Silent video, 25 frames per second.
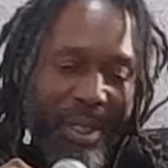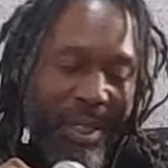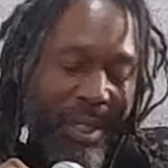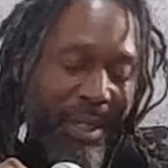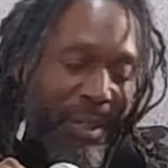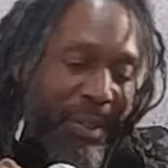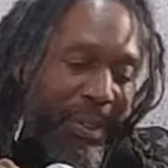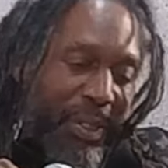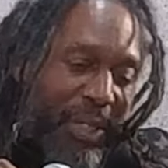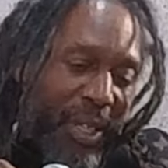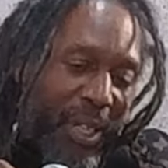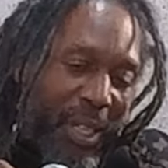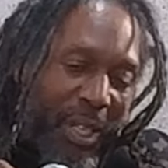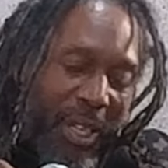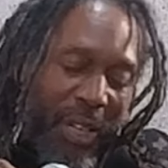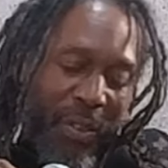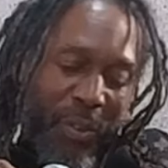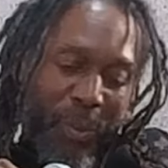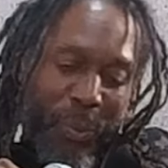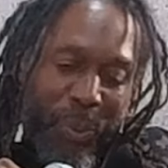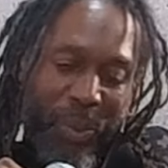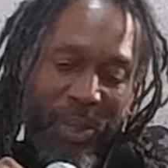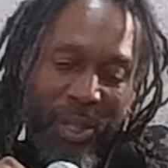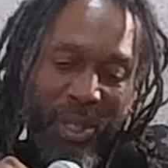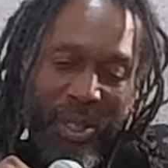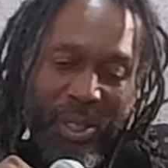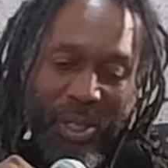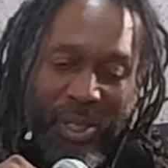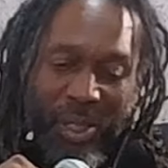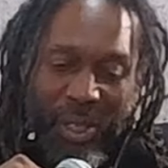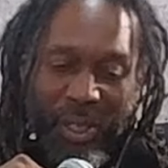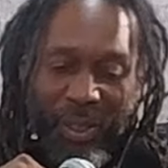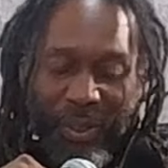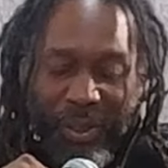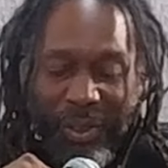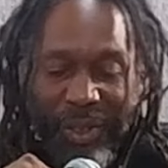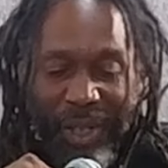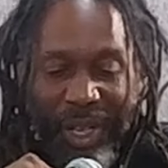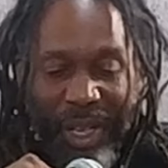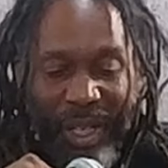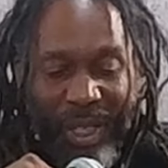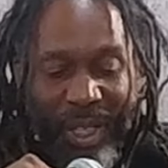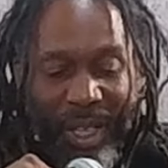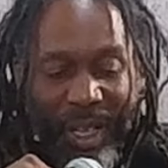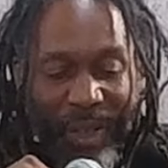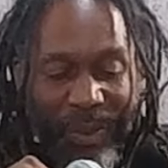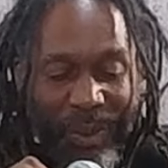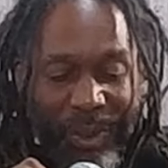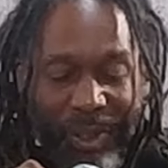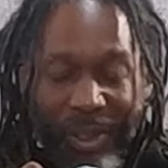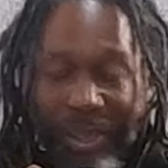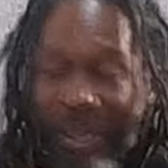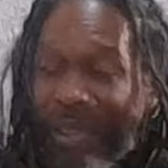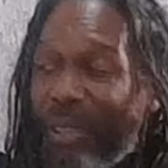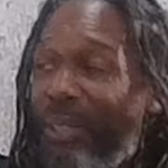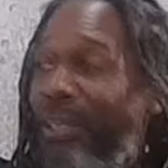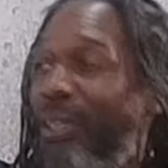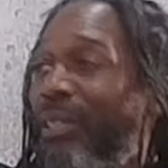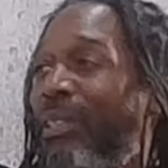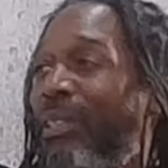live. I didn't have a plan to live, so I had to have a son.